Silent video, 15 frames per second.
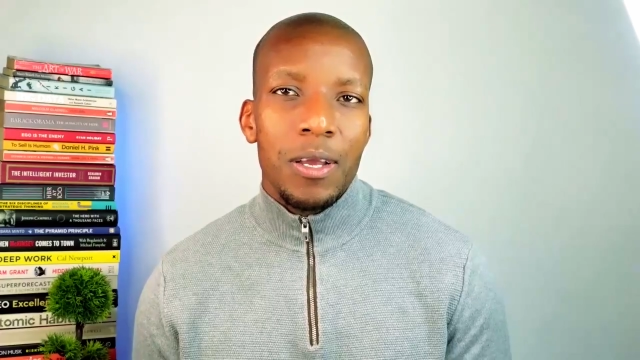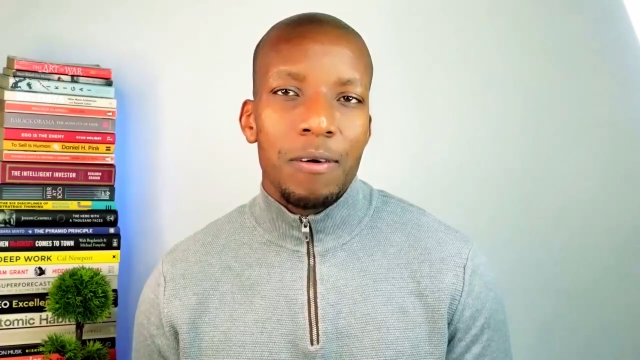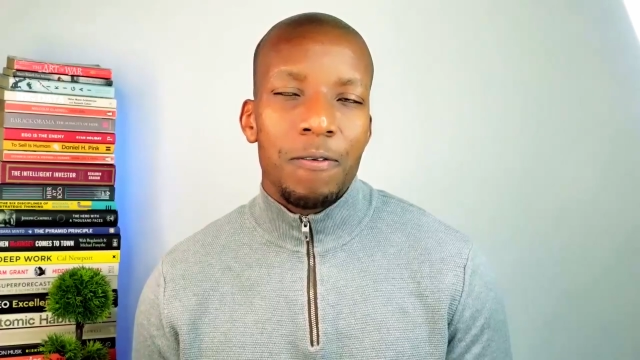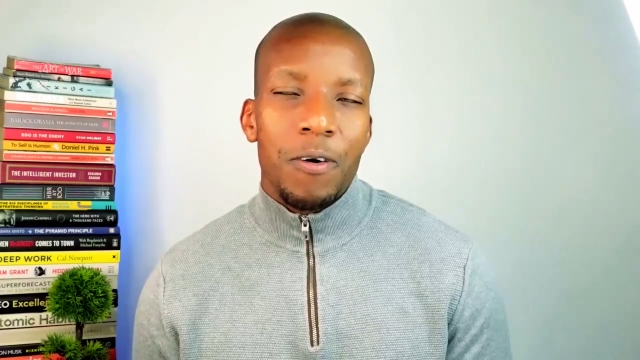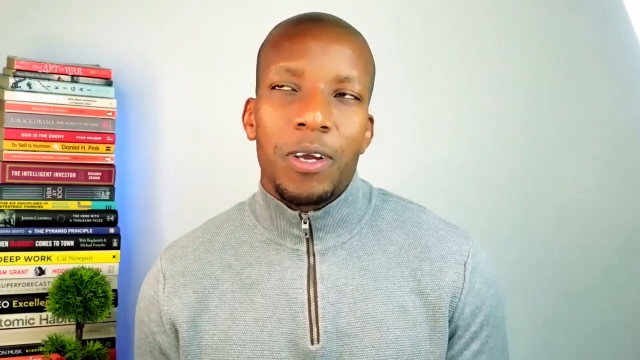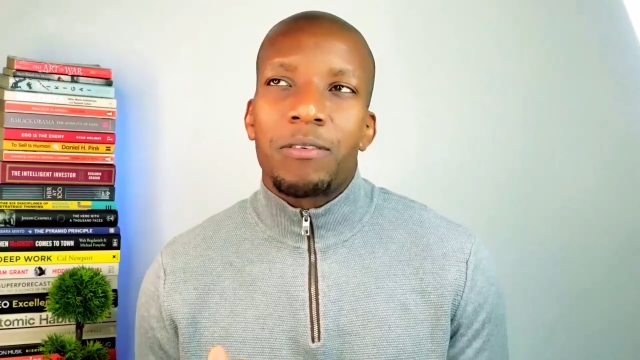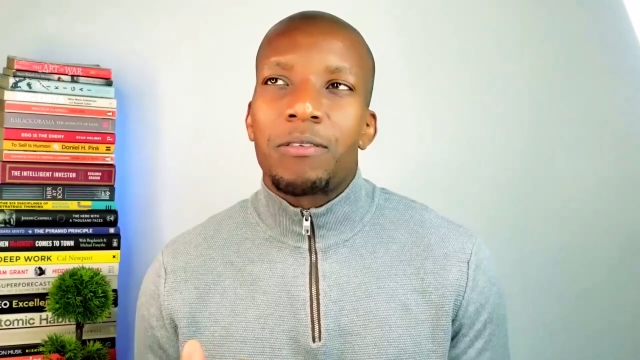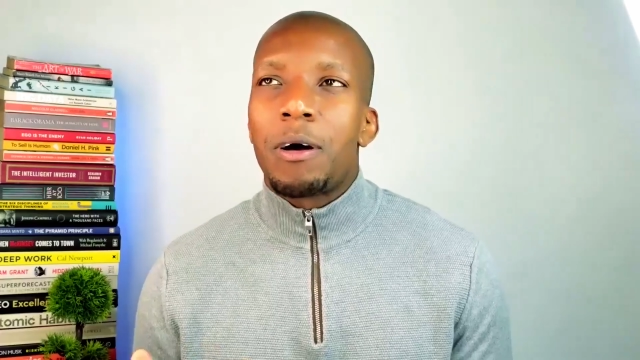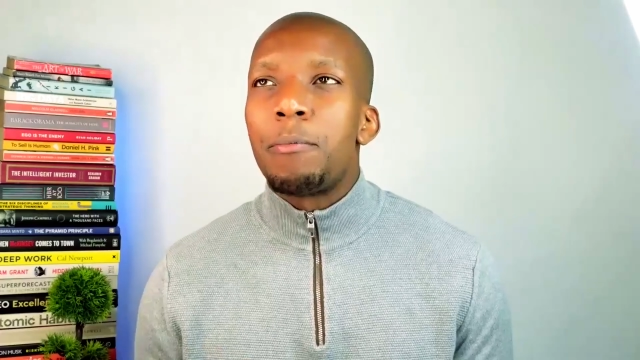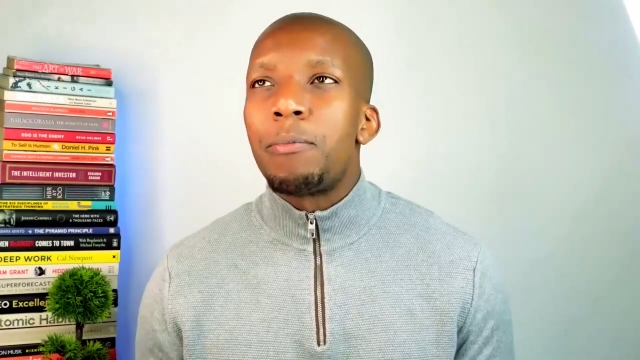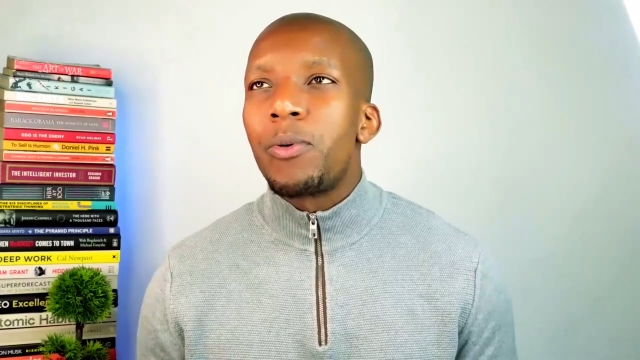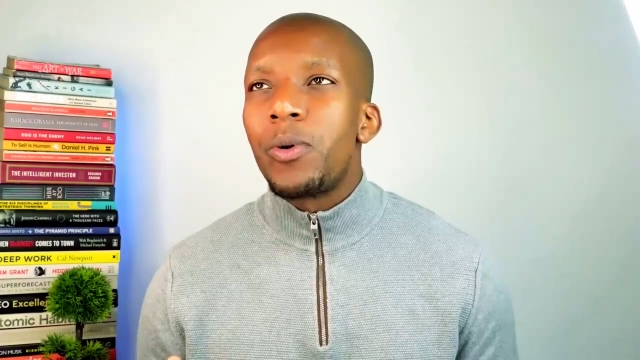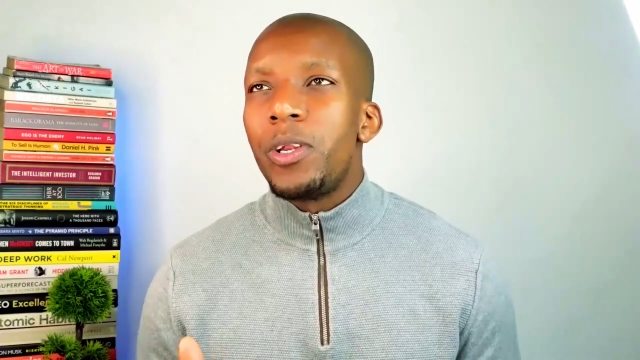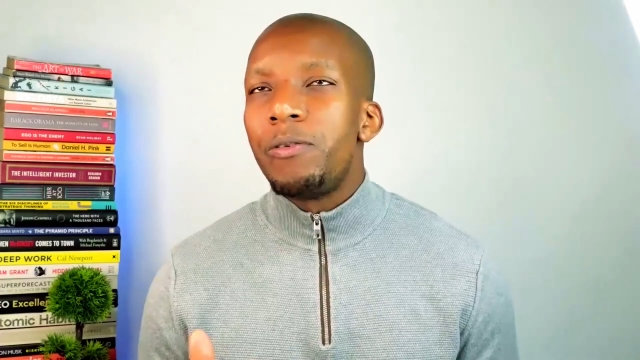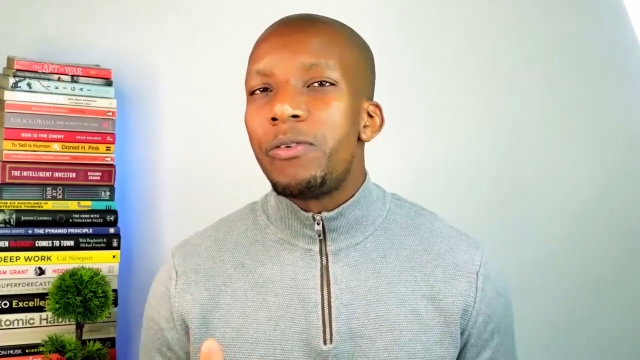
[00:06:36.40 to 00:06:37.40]
For
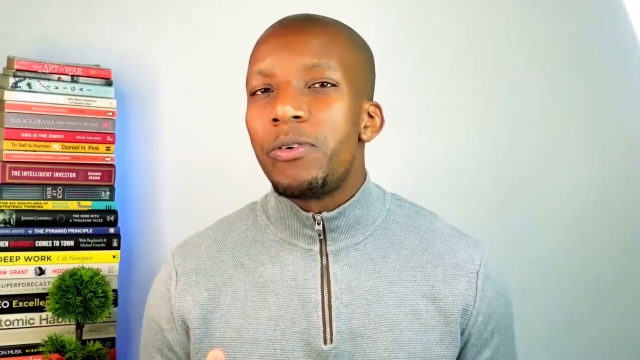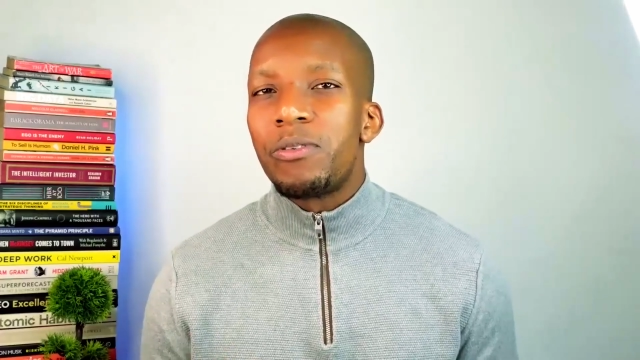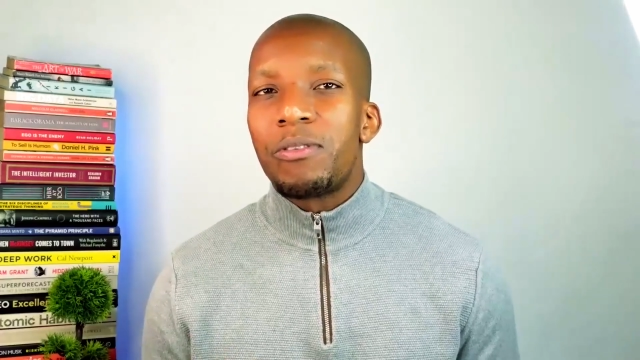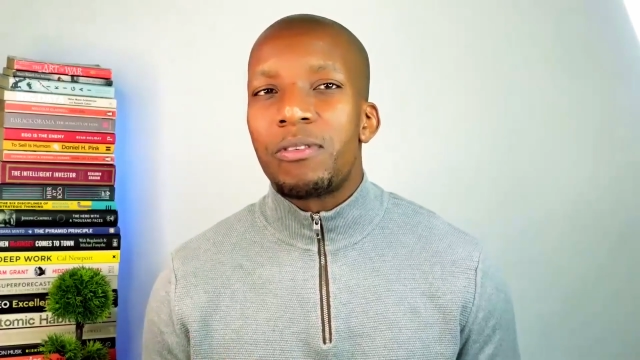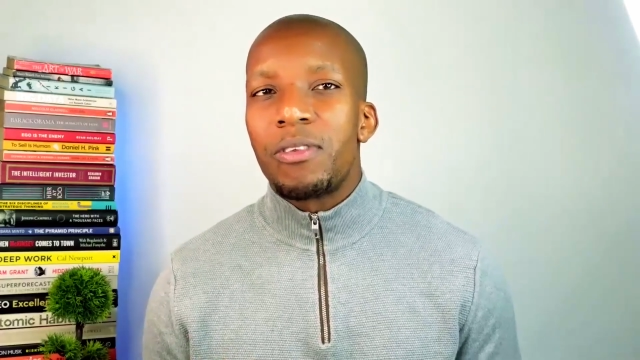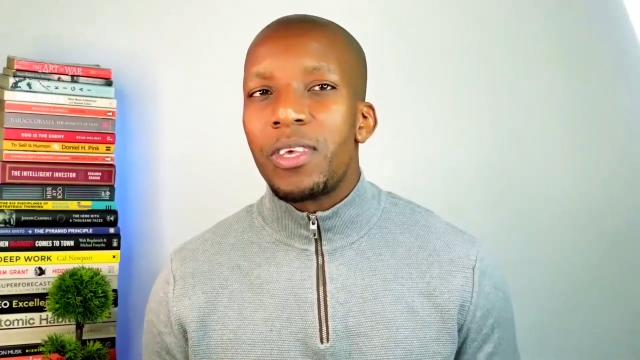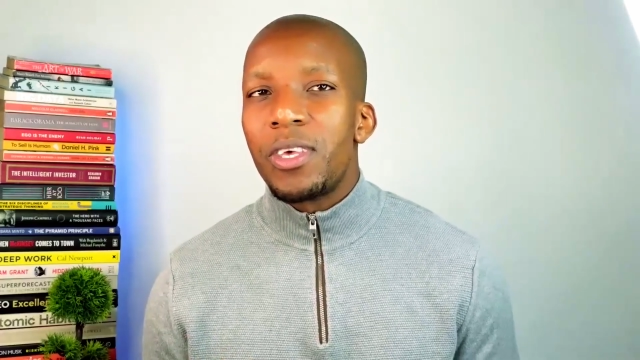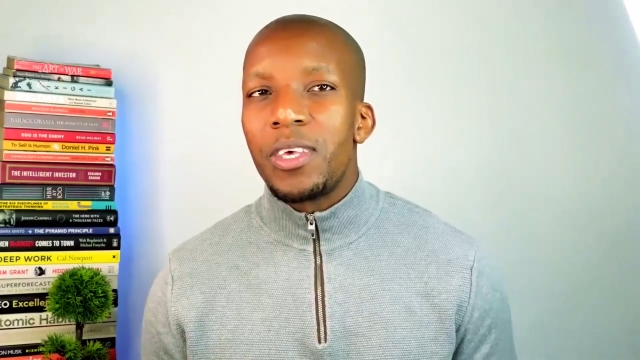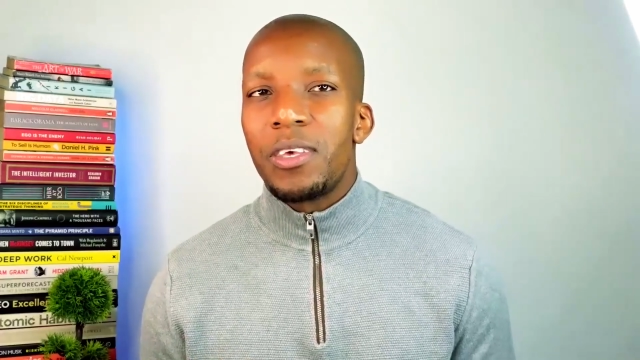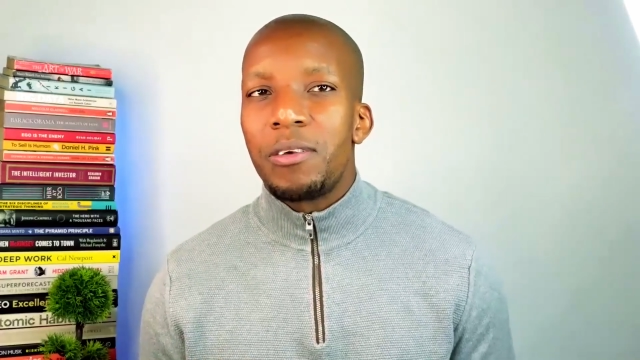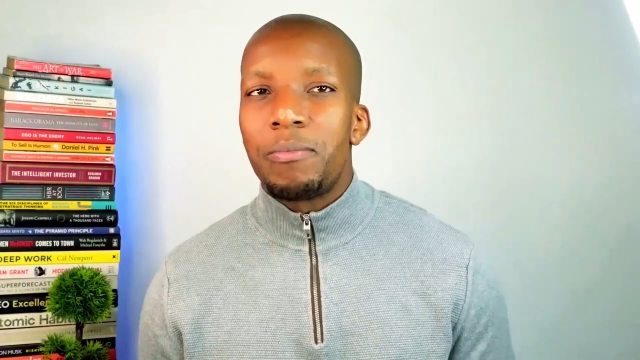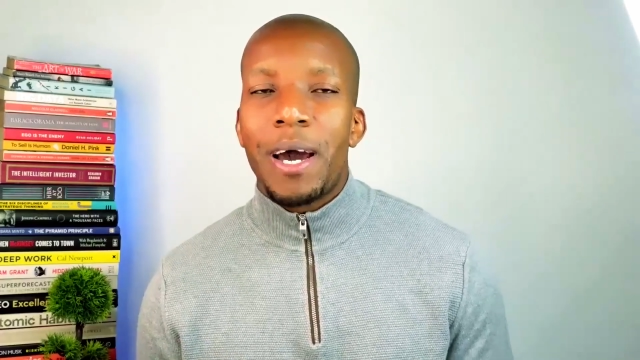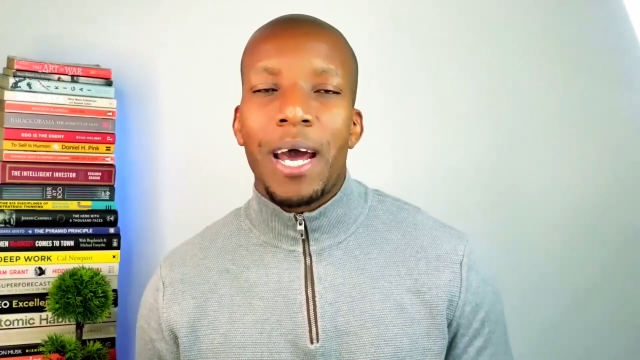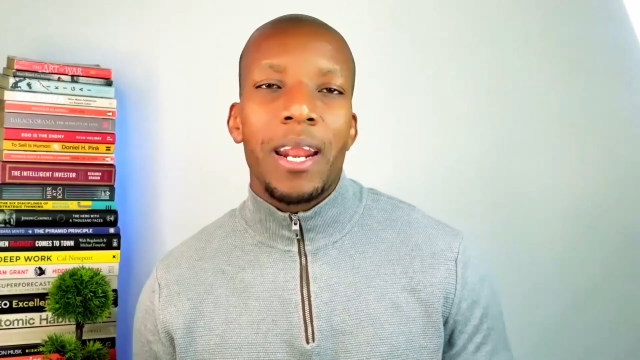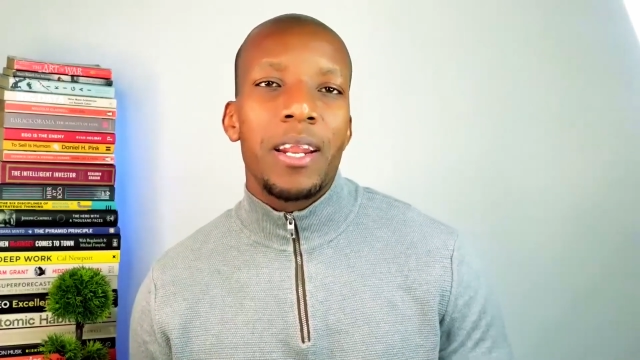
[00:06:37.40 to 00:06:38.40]
example, if you
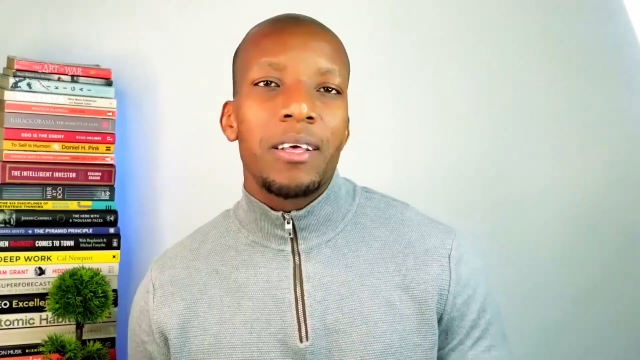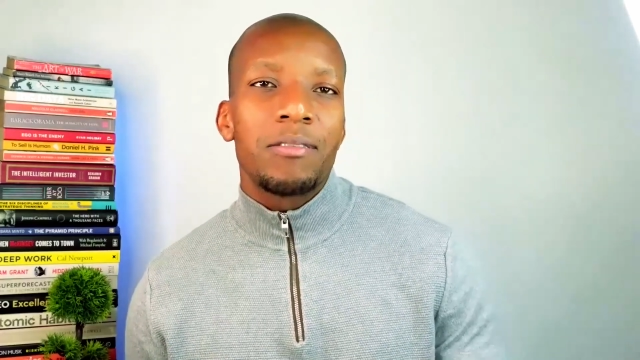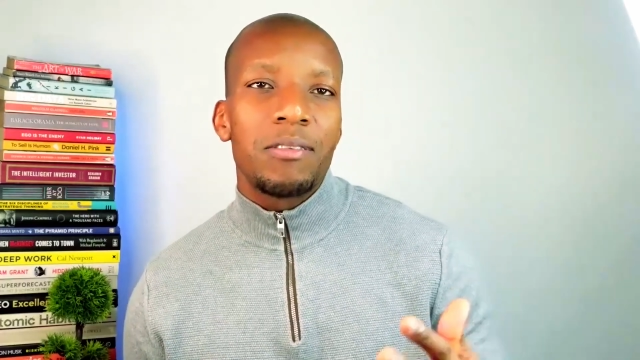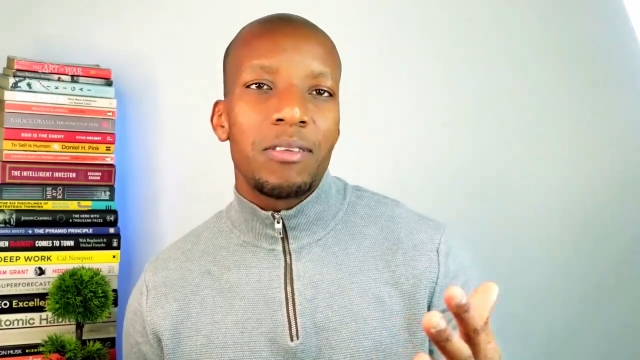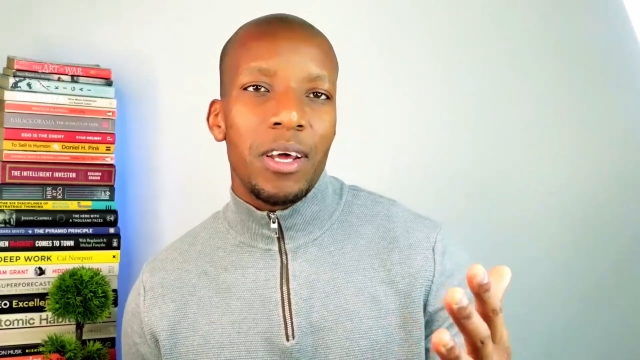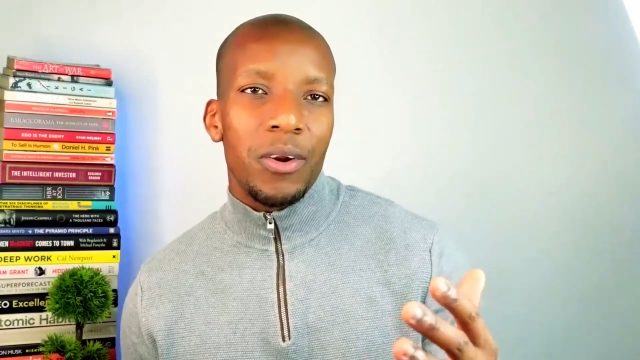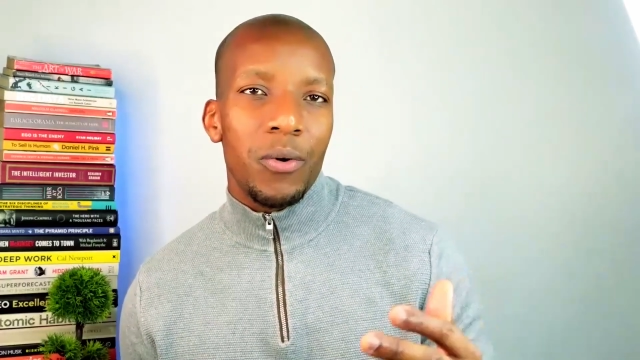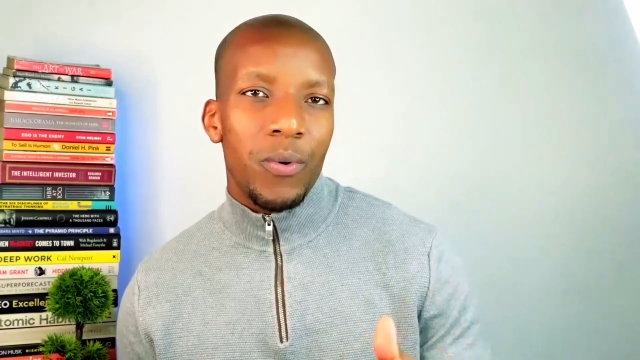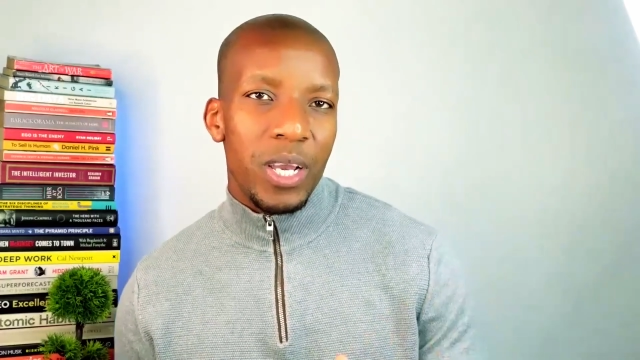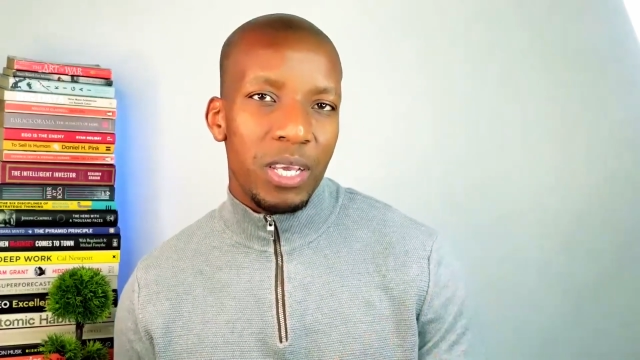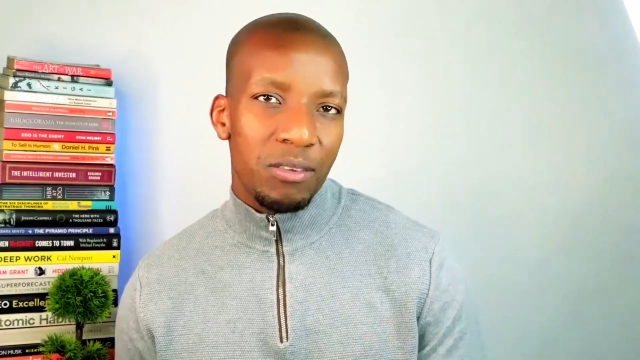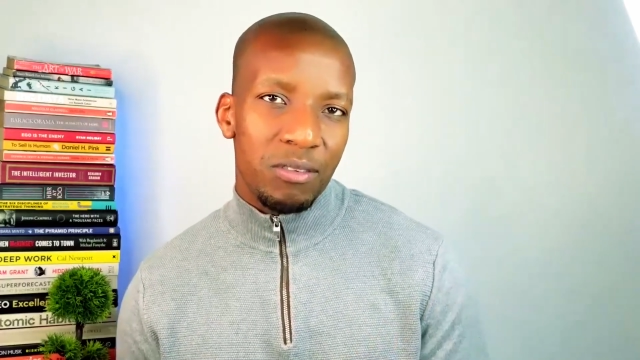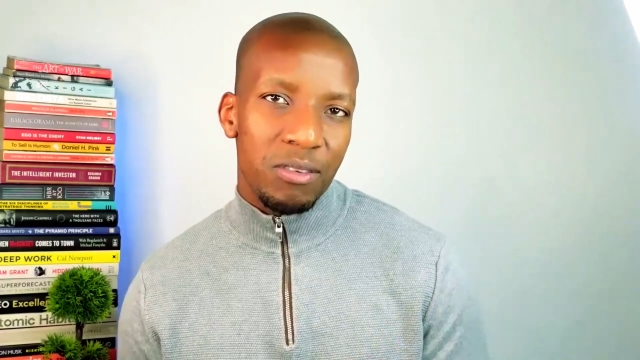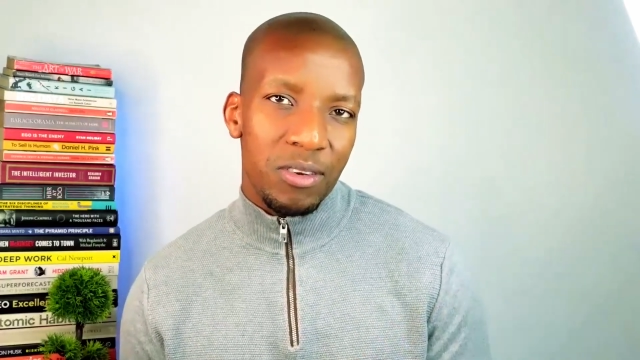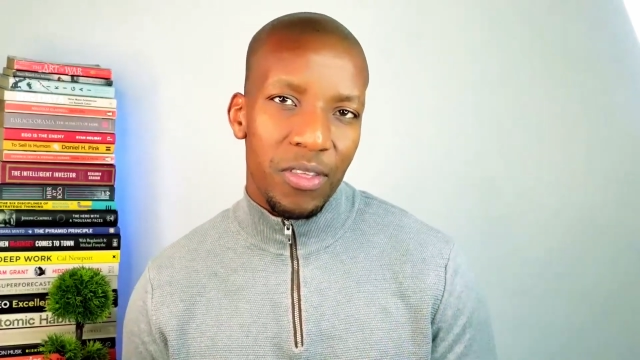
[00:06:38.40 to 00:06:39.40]
see unnecessary
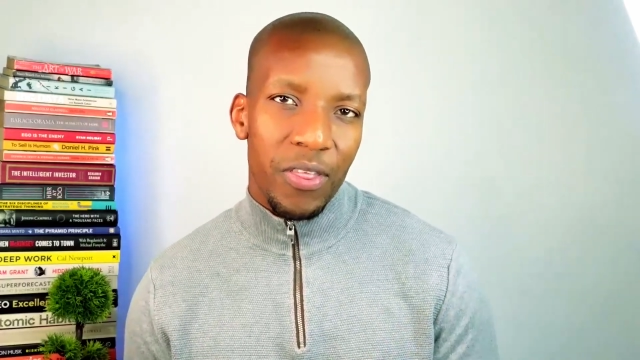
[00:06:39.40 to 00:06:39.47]
waste,